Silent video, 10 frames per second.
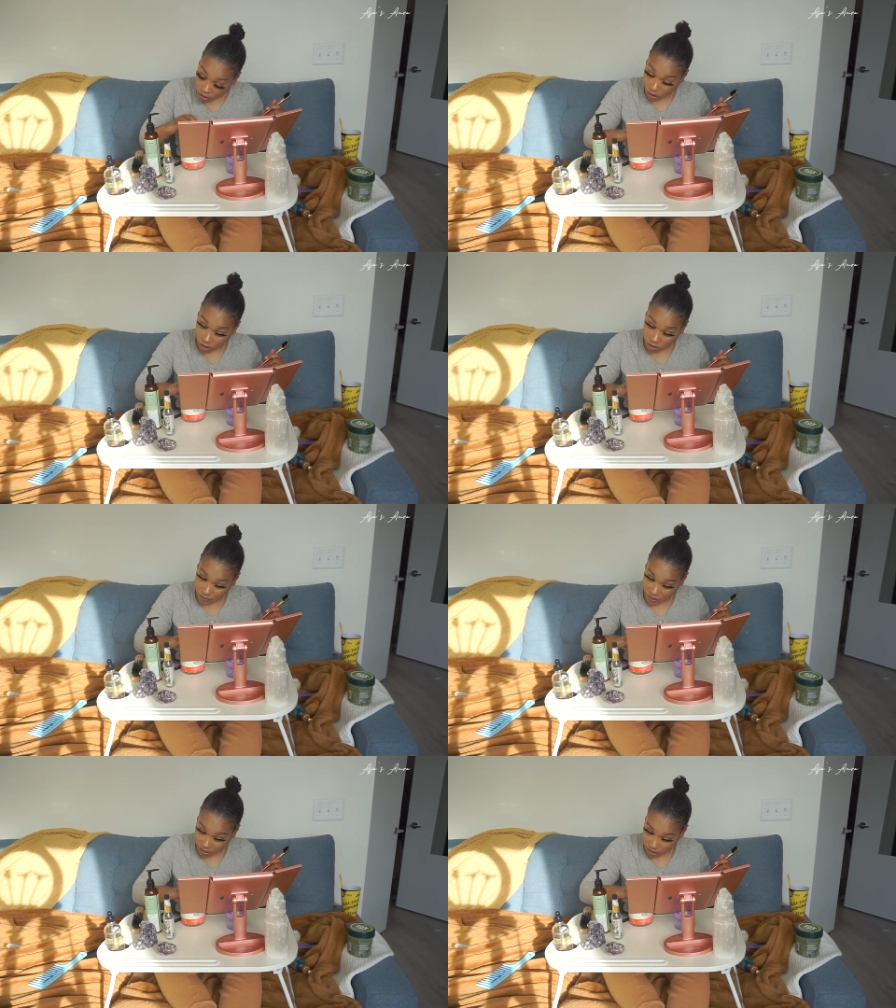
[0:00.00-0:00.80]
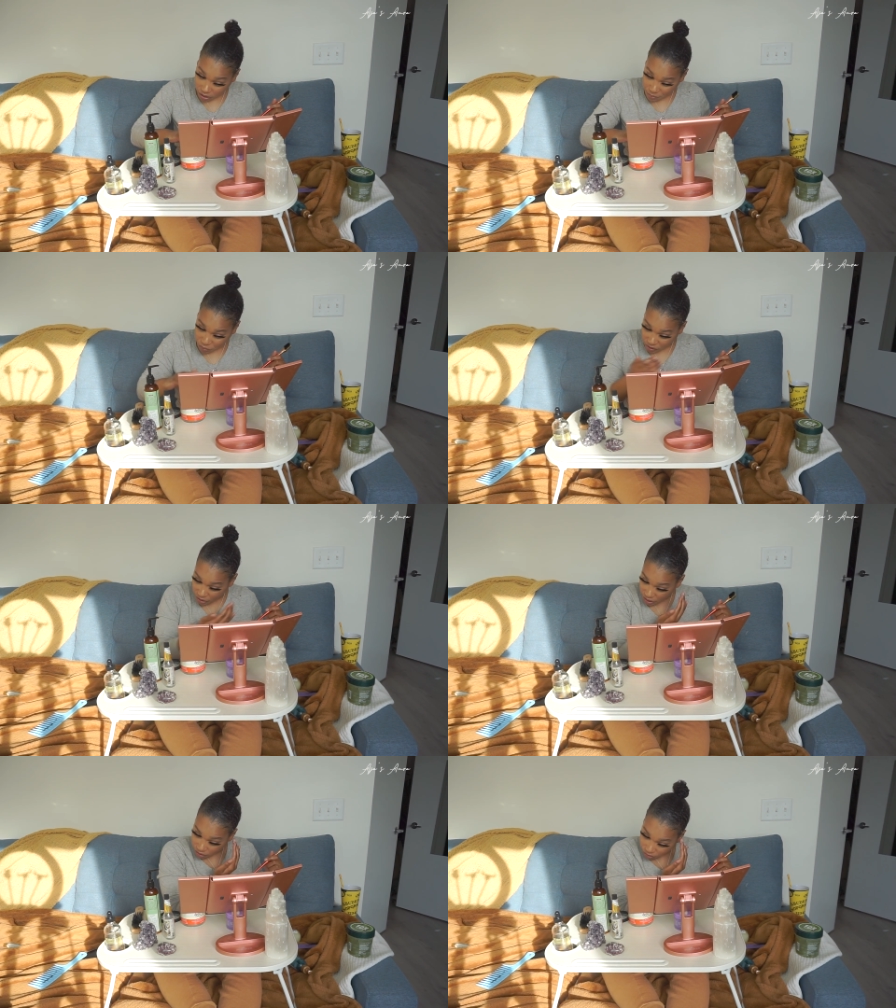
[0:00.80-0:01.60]
All of that comes with a
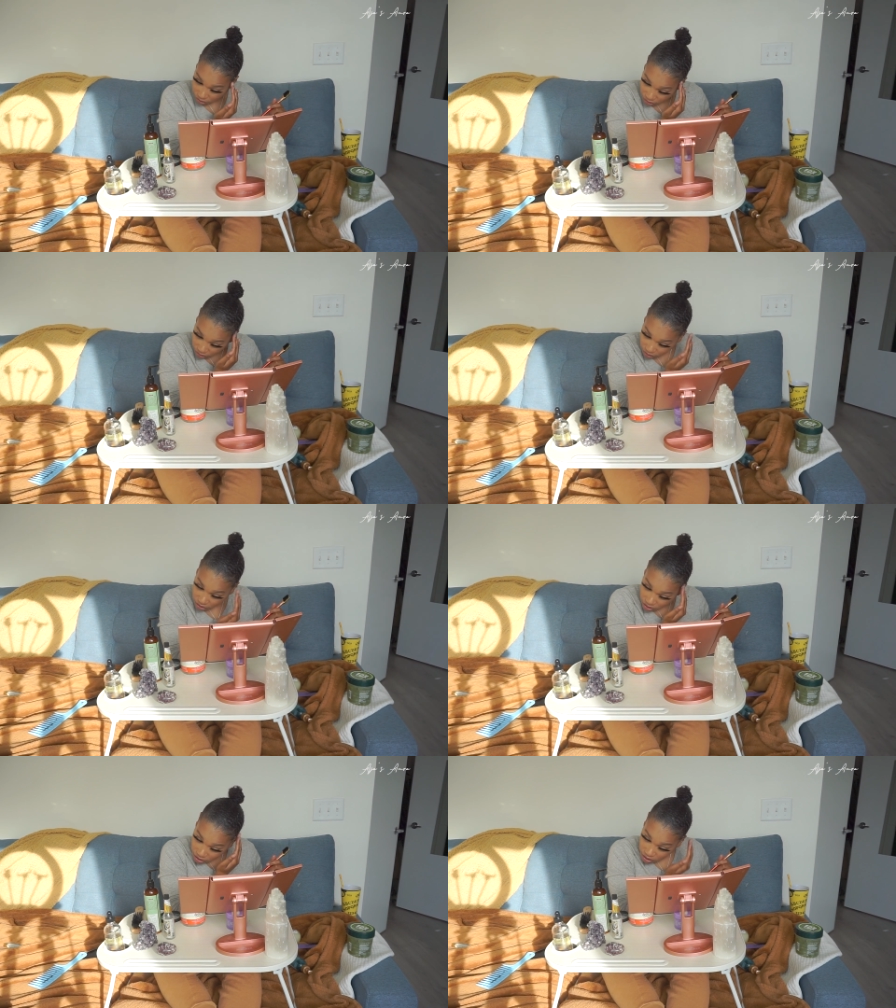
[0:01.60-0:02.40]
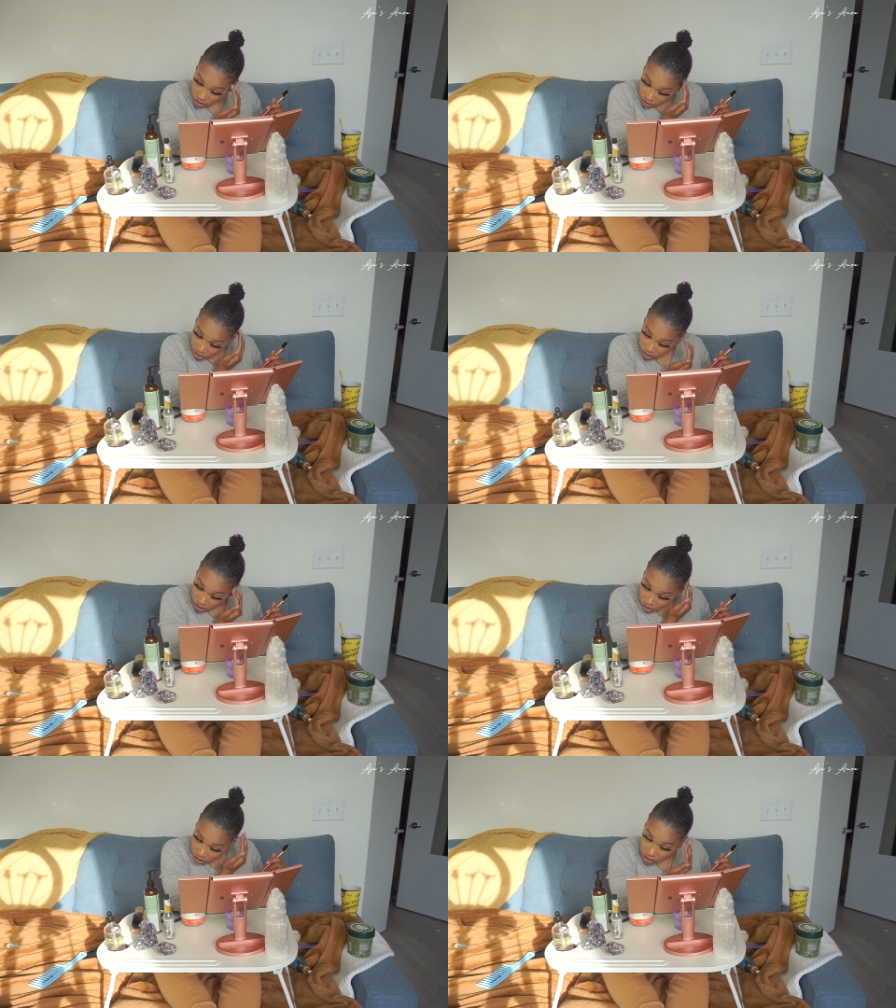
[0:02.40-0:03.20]
healthy
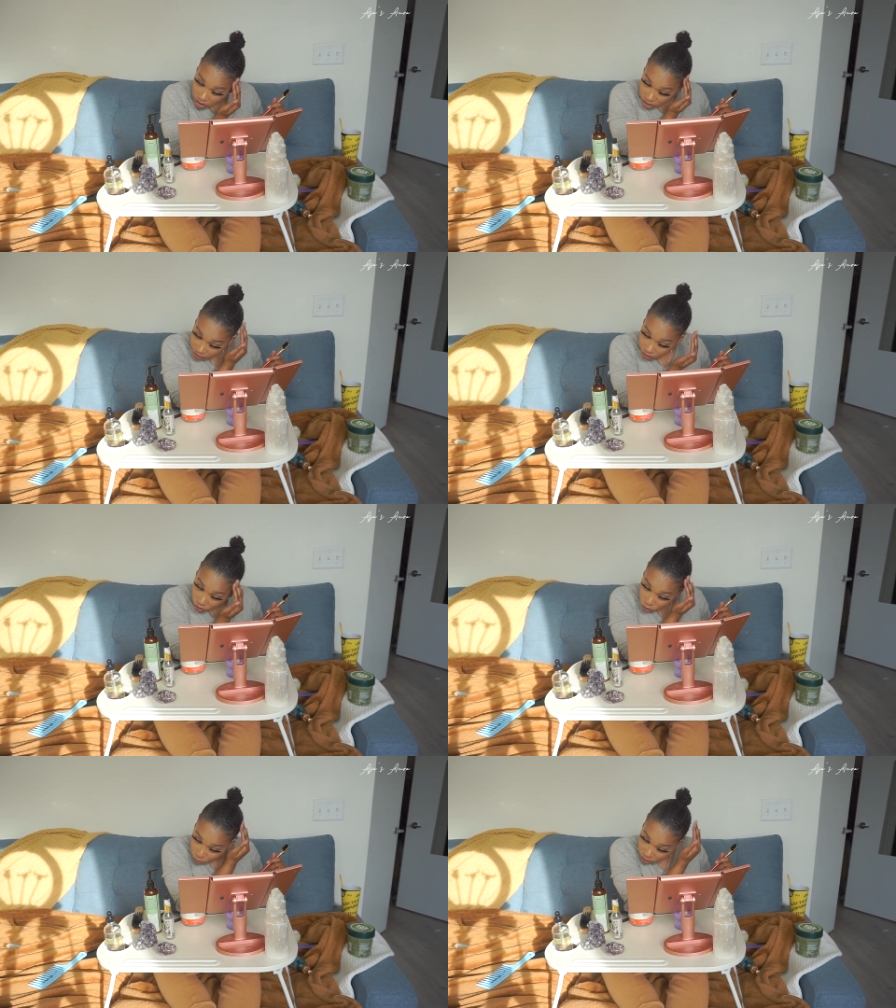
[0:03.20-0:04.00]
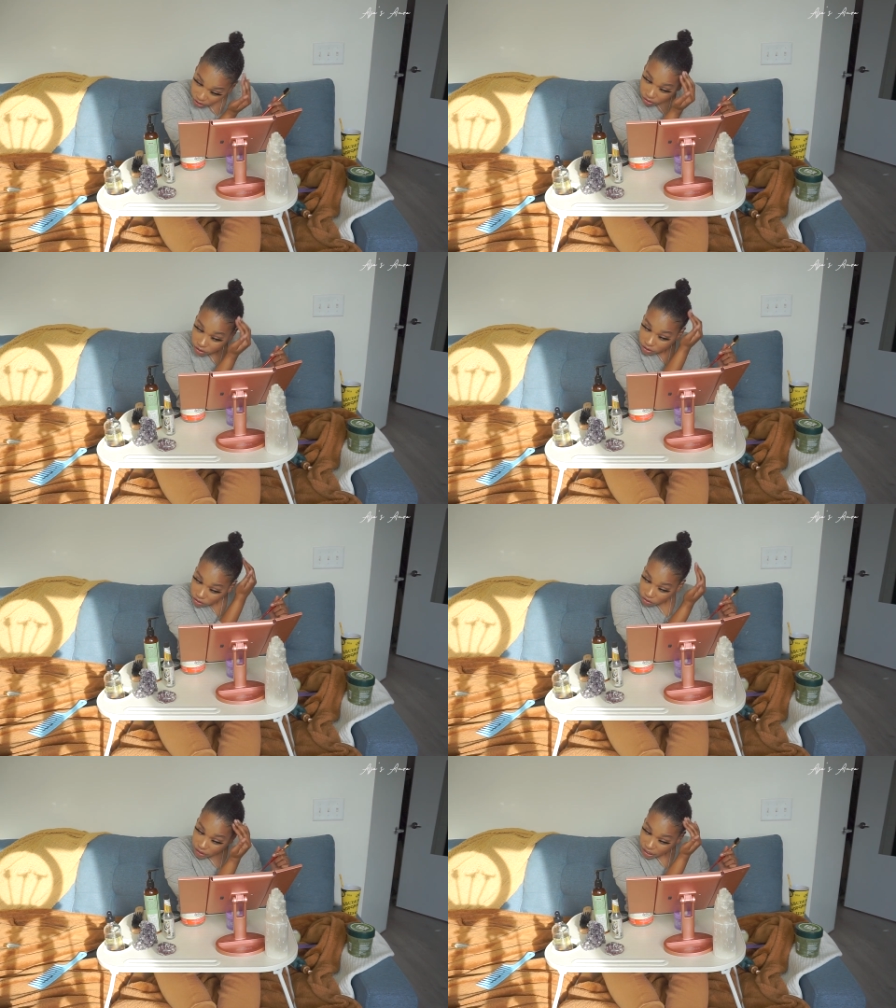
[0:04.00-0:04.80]
and open
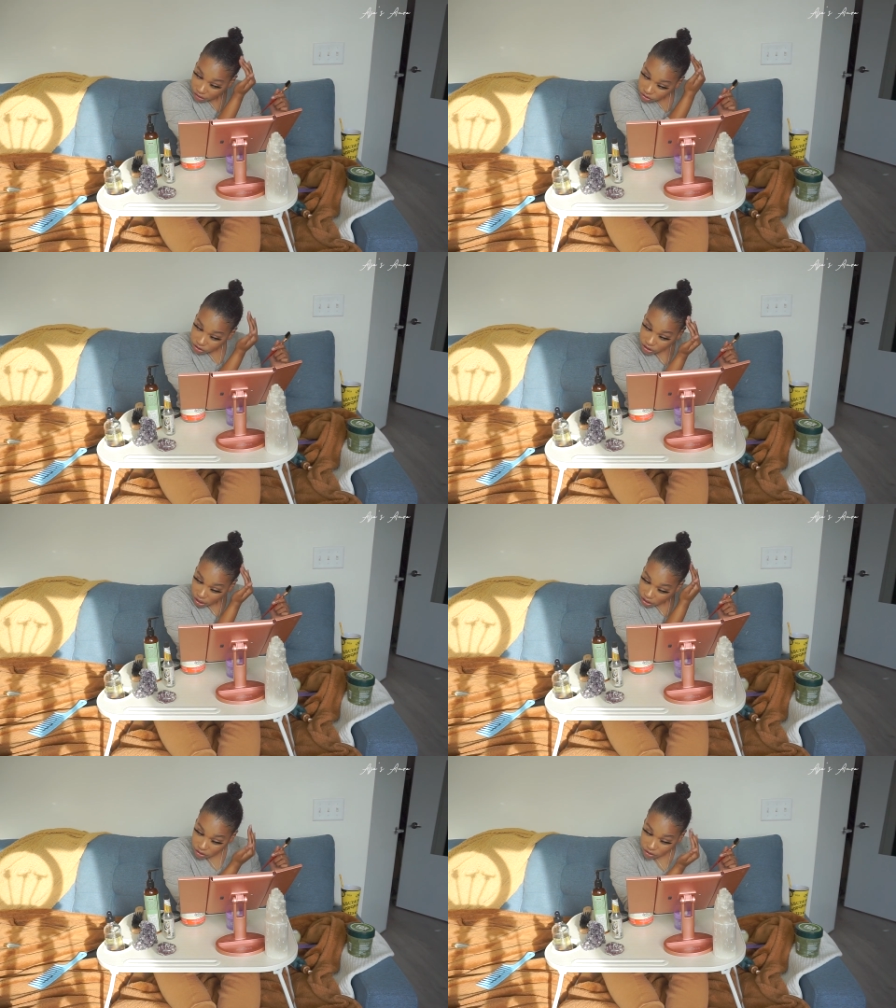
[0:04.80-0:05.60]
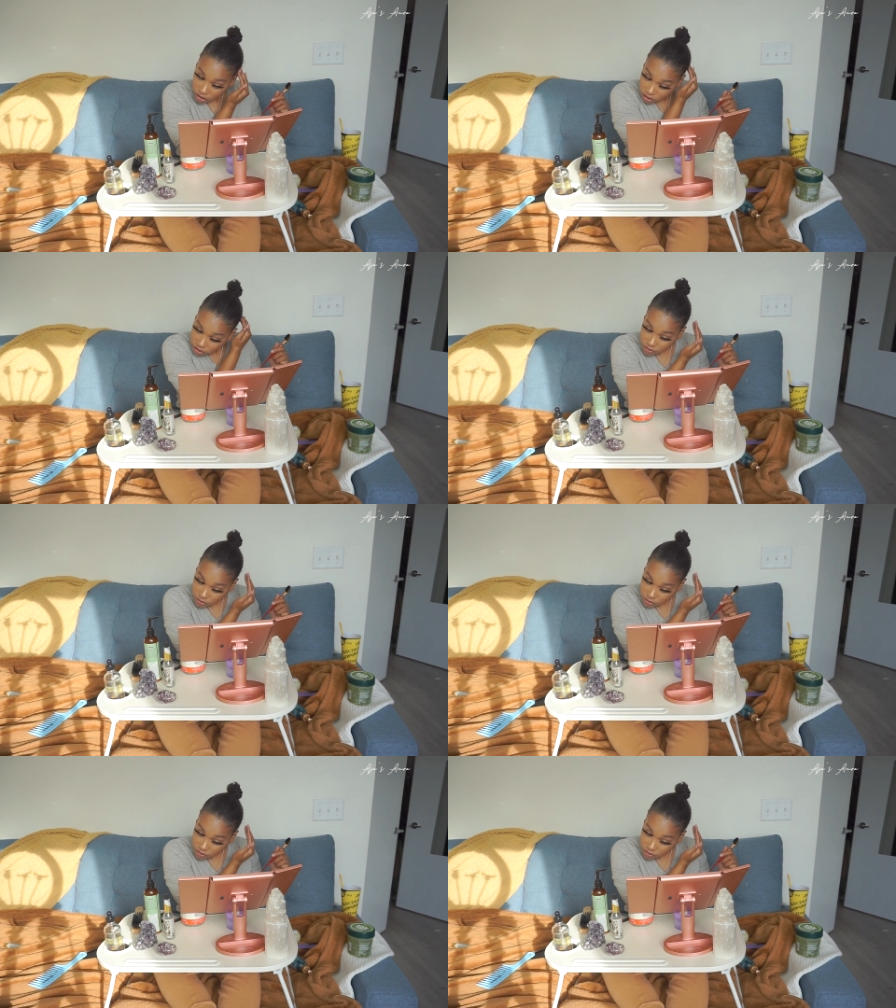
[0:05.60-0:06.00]
crown chakra.